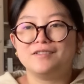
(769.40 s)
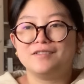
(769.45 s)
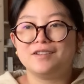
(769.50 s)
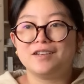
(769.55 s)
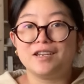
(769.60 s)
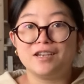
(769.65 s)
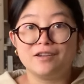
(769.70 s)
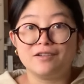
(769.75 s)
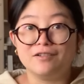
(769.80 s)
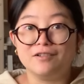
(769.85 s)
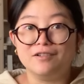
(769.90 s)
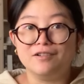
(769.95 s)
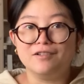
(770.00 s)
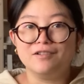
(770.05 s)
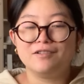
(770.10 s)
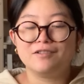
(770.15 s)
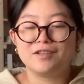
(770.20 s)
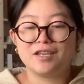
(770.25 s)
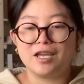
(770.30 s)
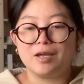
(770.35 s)

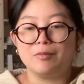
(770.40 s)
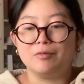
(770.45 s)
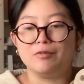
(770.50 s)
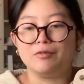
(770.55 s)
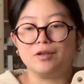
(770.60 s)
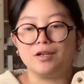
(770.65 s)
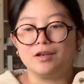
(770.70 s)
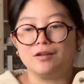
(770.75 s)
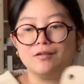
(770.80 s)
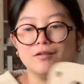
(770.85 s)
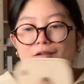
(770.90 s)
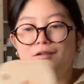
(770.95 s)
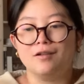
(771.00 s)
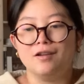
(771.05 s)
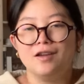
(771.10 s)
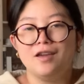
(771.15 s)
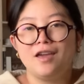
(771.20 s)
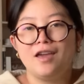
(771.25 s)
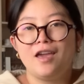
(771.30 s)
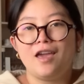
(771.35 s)
needle, cable needle,
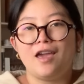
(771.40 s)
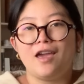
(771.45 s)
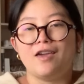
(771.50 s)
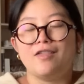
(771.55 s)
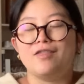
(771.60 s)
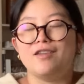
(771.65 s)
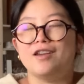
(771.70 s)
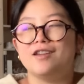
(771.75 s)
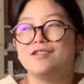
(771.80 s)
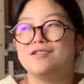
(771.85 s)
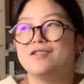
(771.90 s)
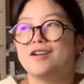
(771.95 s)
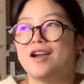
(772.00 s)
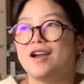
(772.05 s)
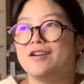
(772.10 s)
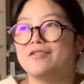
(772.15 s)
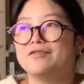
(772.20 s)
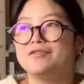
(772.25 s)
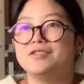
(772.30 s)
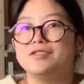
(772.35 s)
and then you
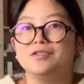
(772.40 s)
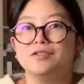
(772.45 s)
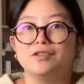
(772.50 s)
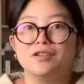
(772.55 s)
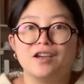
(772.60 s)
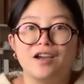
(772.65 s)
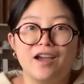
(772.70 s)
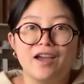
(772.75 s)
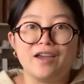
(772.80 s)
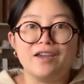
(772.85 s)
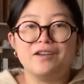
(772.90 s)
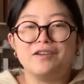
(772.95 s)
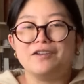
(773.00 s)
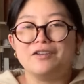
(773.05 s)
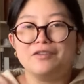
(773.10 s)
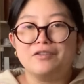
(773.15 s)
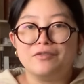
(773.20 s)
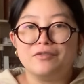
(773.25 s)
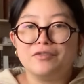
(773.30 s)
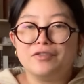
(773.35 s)
have to kind
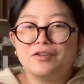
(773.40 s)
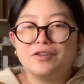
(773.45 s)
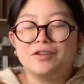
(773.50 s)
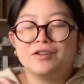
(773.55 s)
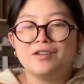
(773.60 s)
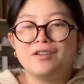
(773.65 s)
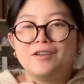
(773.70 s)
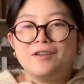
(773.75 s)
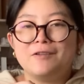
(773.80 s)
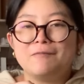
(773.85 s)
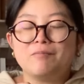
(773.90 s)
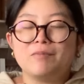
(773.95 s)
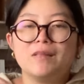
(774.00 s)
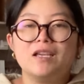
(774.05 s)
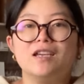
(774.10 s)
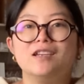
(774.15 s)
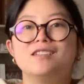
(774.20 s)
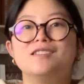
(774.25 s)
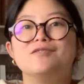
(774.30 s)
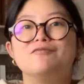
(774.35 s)
of,
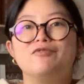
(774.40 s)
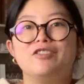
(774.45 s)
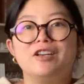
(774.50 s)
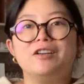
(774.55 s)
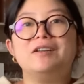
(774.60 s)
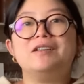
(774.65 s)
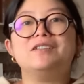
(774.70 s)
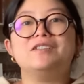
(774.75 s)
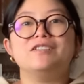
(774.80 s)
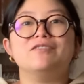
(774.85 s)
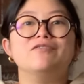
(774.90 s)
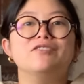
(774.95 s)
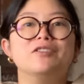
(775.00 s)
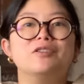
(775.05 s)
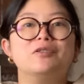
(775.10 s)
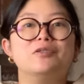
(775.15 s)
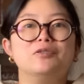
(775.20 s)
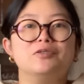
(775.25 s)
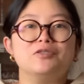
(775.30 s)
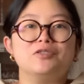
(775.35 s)
it's very
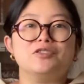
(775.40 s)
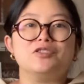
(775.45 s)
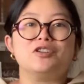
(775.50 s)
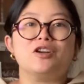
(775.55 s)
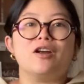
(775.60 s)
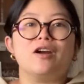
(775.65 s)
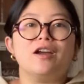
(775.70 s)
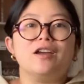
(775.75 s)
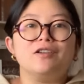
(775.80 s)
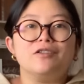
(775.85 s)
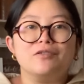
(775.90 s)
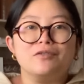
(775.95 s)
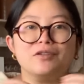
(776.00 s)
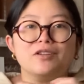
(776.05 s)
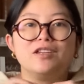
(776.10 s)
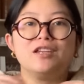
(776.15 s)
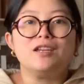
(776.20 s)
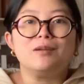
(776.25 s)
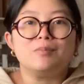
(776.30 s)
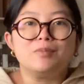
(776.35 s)
difficult to try to
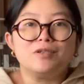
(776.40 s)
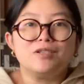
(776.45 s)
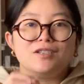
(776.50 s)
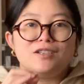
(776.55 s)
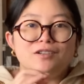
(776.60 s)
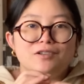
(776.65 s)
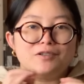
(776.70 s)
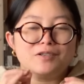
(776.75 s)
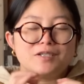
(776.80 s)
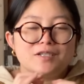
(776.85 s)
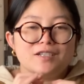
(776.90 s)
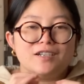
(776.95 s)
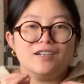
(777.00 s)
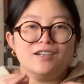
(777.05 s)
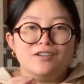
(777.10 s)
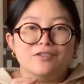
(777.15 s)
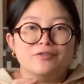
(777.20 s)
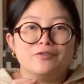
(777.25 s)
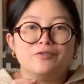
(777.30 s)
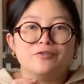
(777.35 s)
keep to
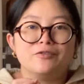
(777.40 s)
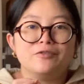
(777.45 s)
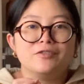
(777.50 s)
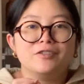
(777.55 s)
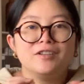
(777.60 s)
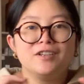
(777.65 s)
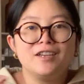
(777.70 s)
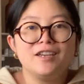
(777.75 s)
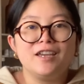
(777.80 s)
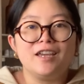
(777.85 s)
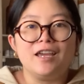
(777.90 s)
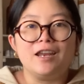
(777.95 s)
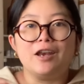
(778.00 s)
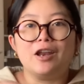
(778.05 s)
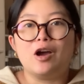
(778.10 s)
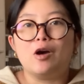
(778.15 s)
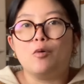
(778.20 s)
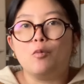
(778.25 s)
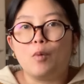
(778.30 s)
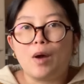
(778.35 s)
yourself and
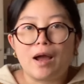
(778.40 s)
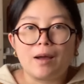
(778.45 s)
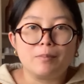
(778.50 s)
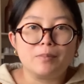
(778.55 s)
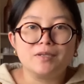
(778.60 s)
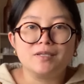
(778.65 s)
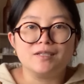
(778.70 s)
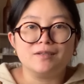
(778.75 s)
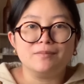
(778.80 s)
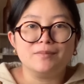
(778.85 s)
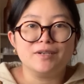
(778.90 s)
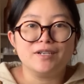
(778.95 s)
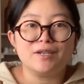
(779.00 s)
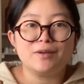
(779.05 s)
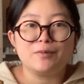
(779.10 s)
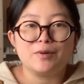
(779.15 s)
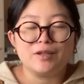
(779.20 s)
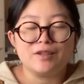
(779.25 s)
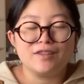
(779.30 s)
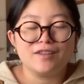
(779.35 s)
not whap
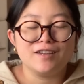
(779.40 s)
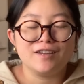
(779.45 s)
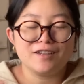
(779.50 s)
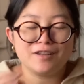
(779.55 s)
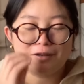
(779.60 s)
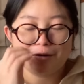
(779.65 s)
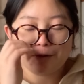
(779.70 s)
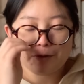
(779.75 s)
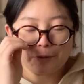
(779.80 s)
somebody with it, you